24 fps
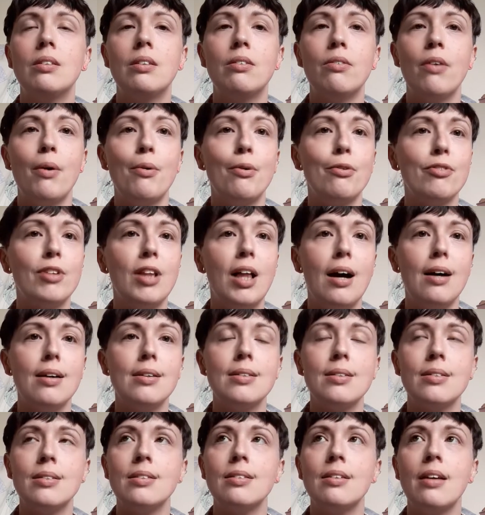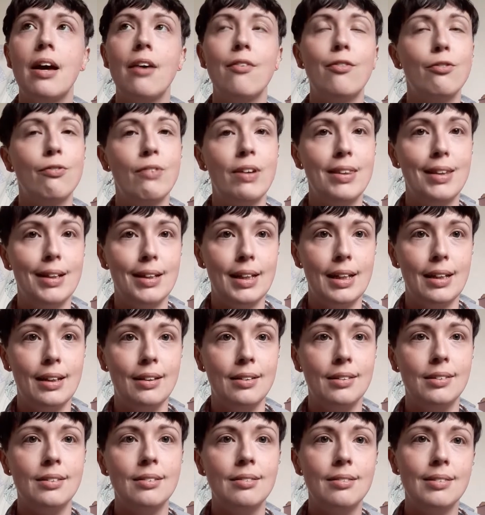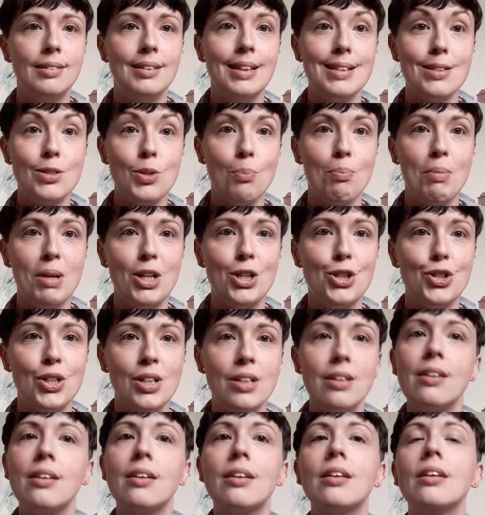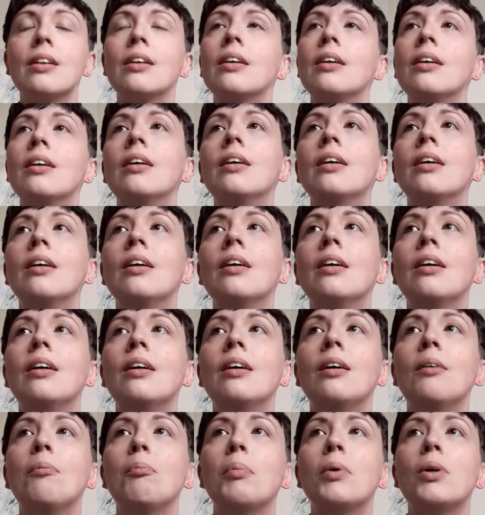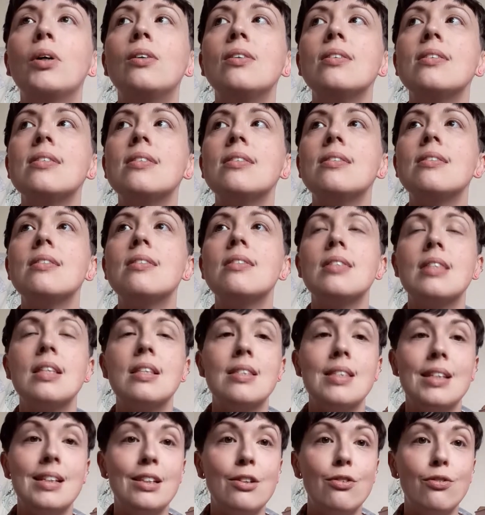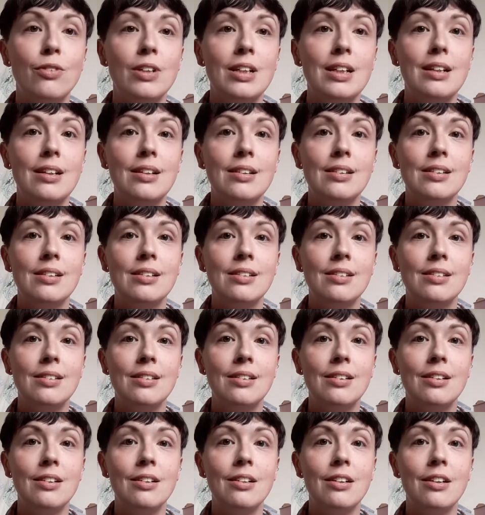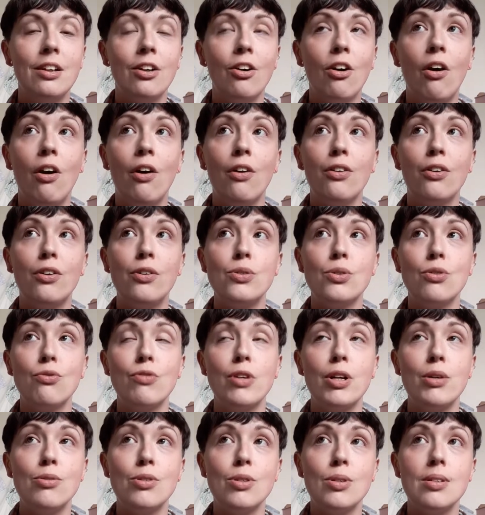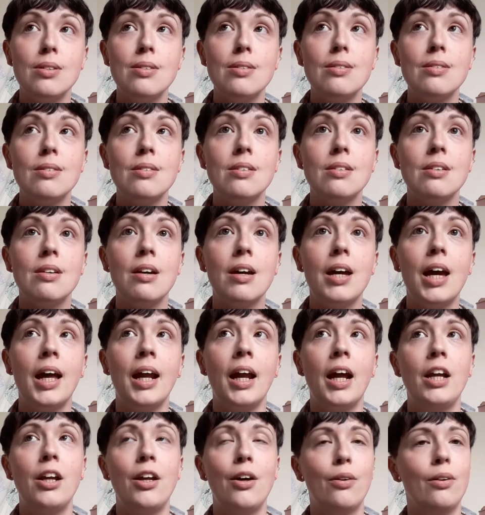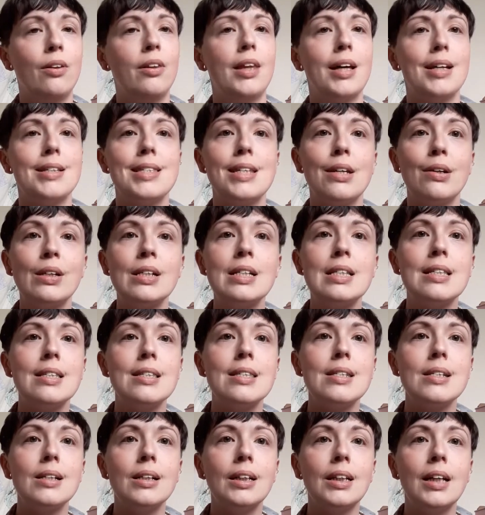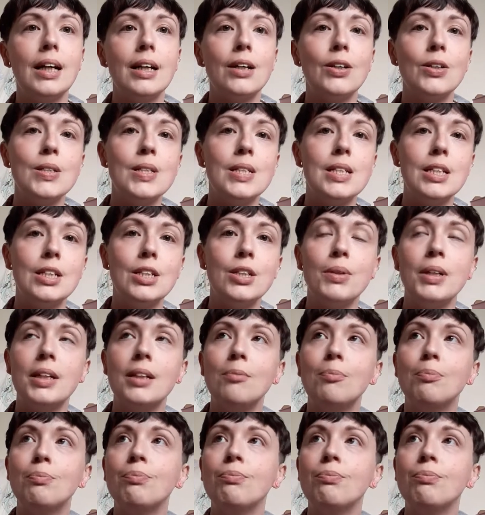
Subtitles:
of Glass. I haven't read that yet. That's on my agenda. But since I did read A Court of Thorns and Roses, and I know that that series is still like continuing,